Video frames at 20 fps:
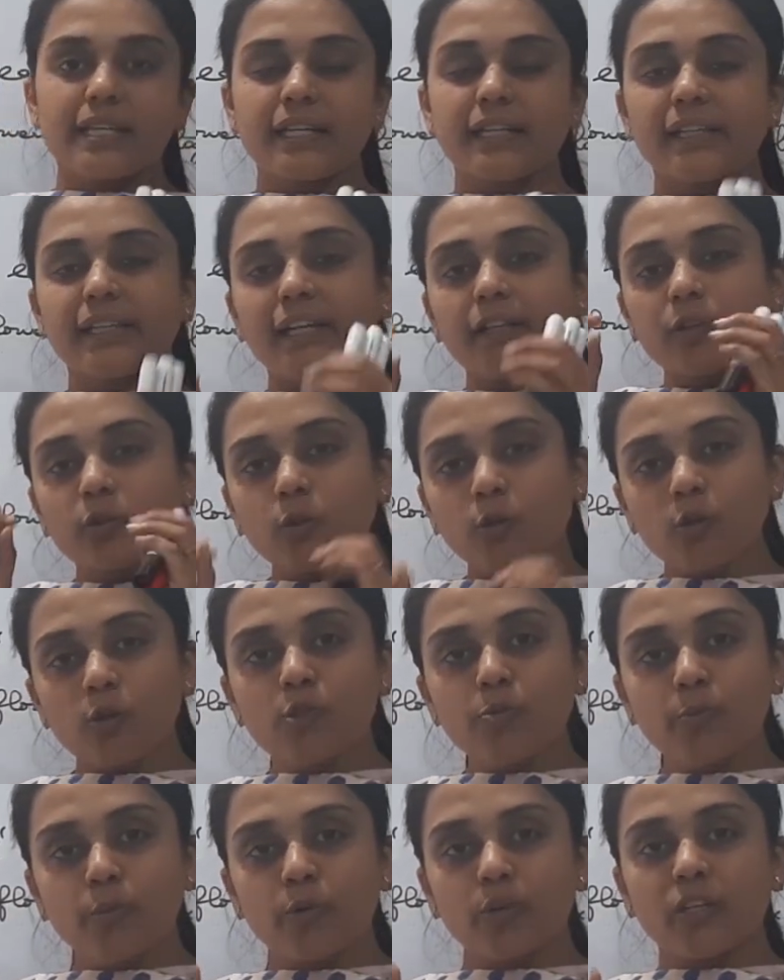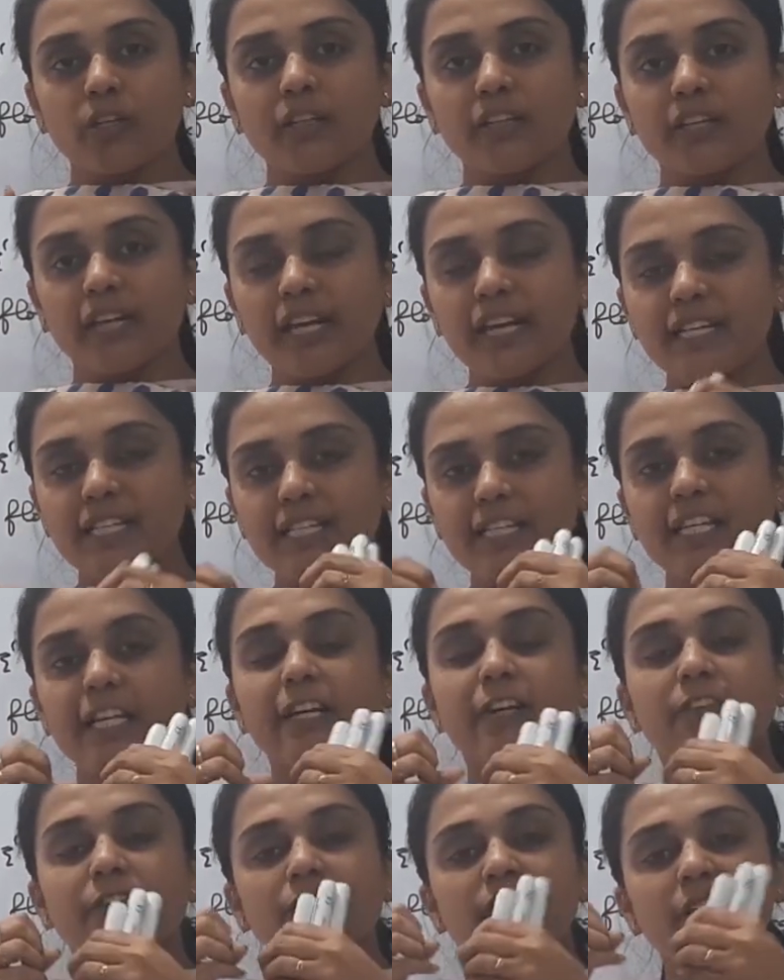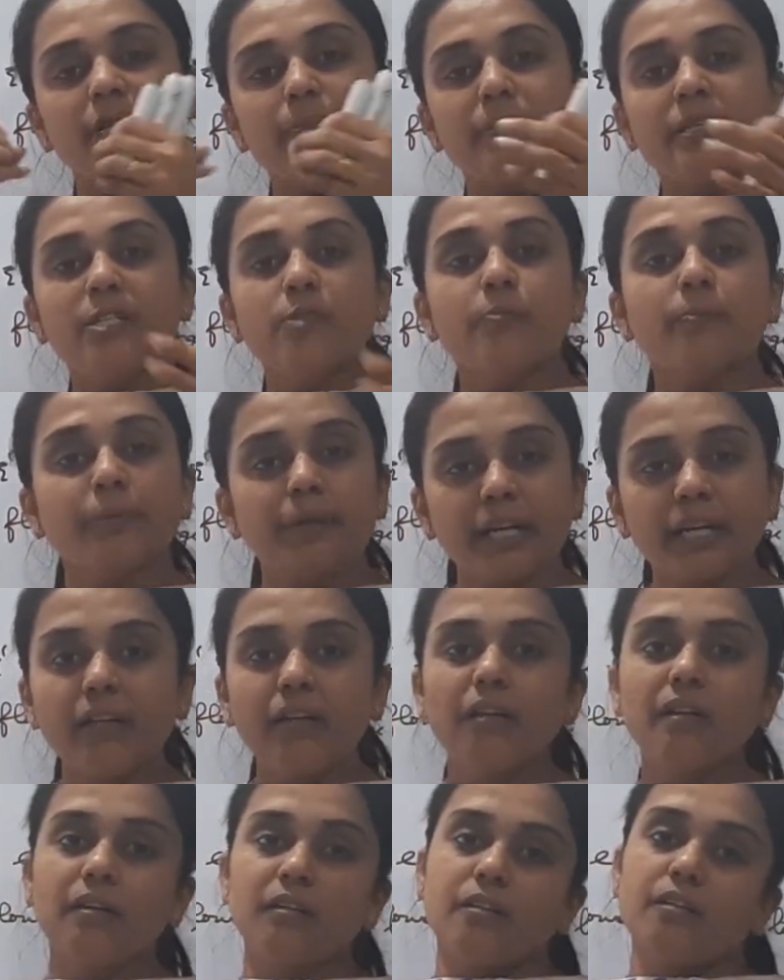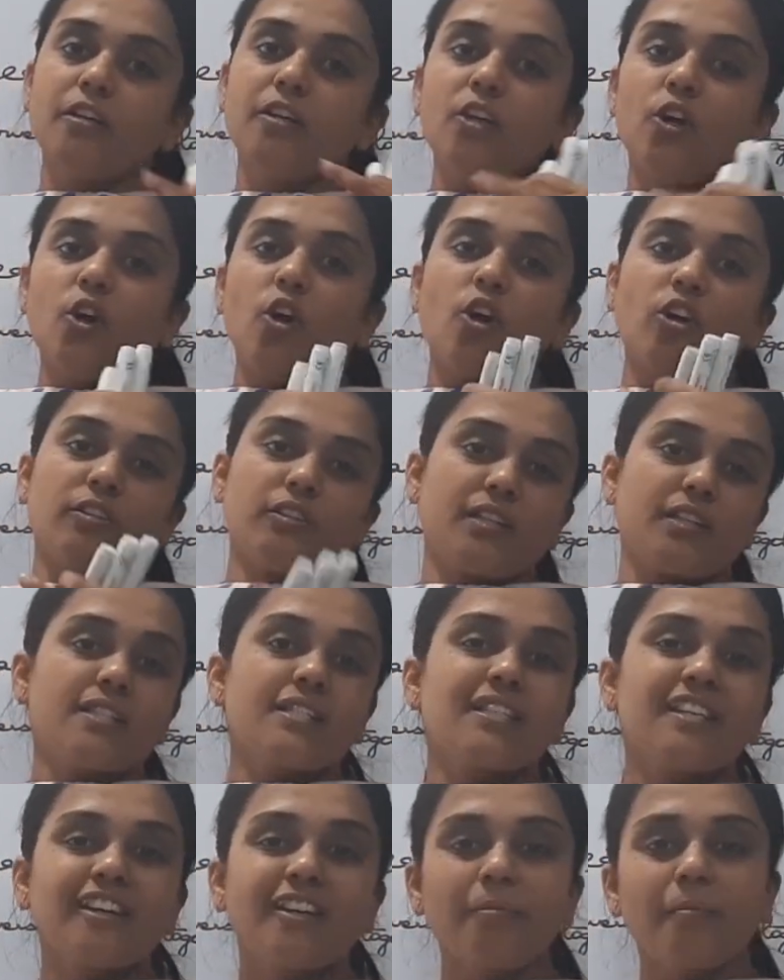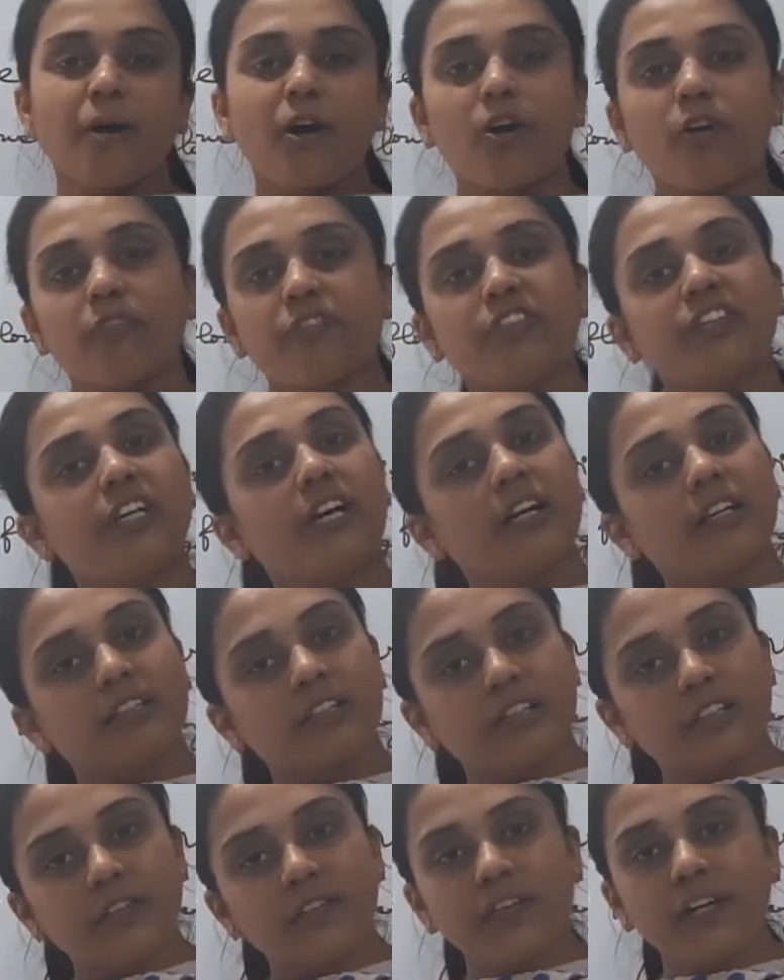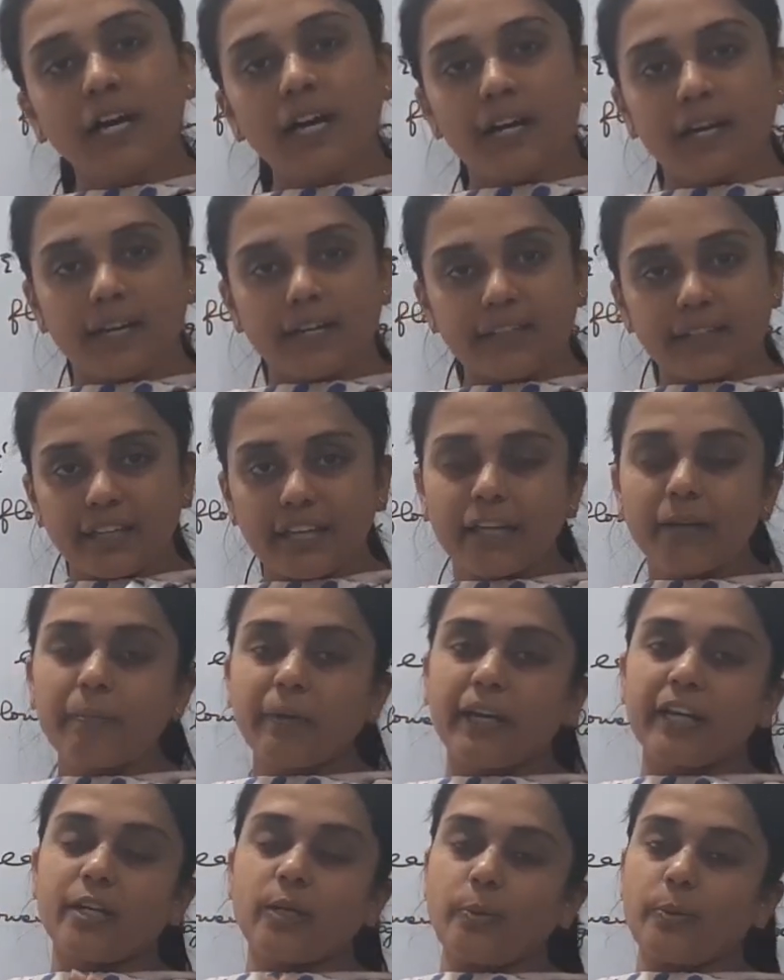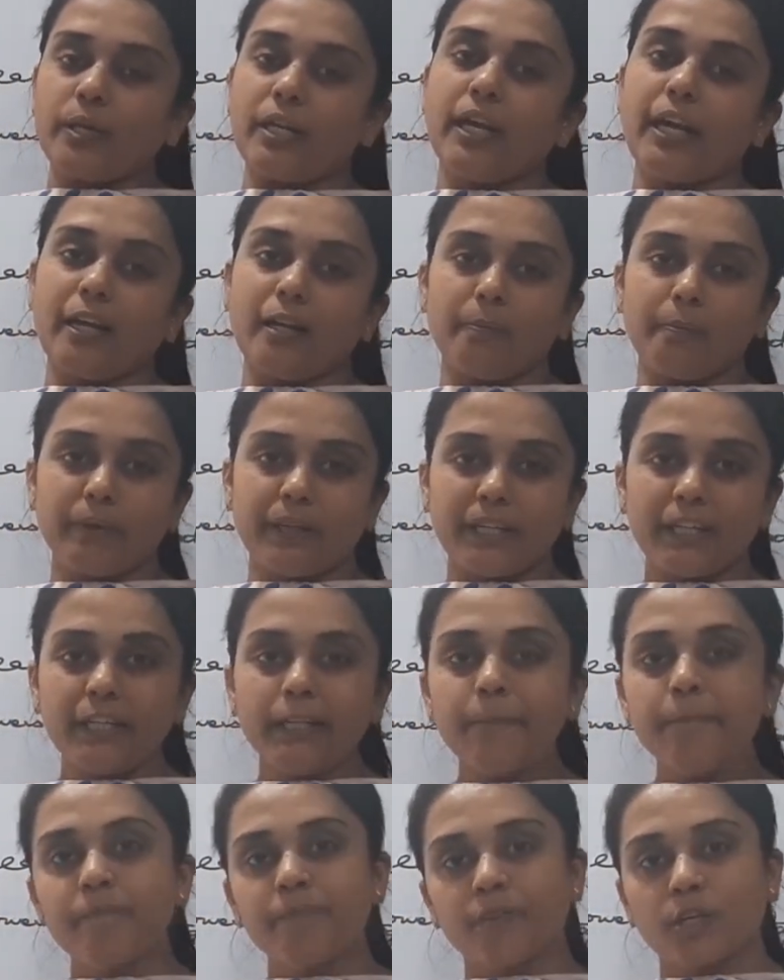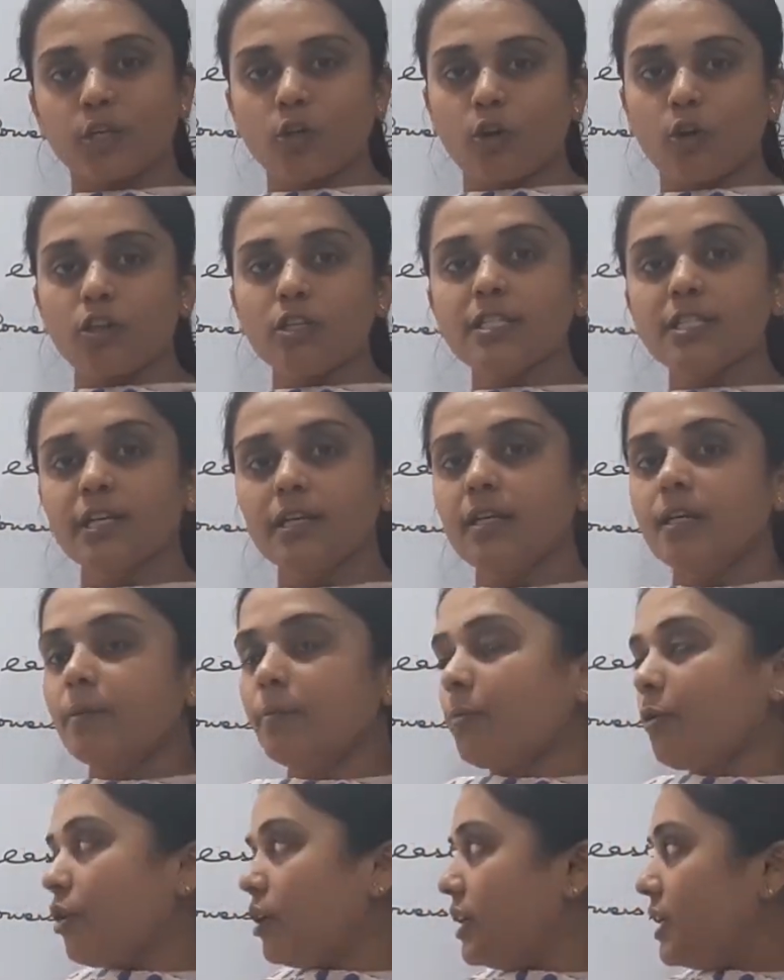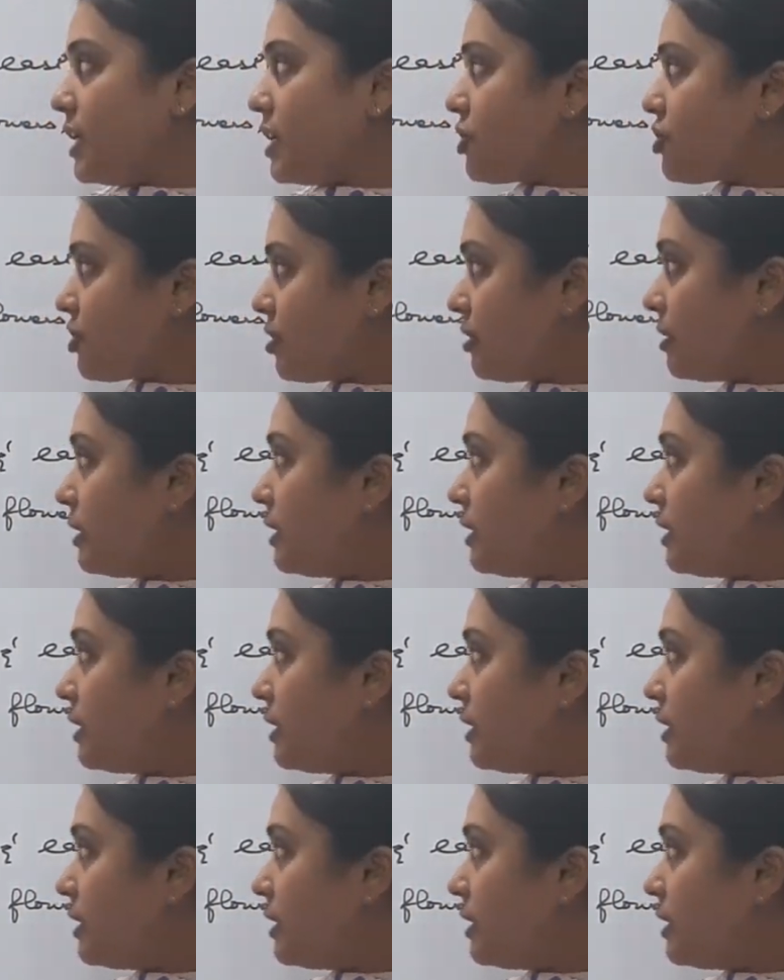then those pollen grains will be sprinkled on the stigma of the other flower, and thereby it will help in cross pollination.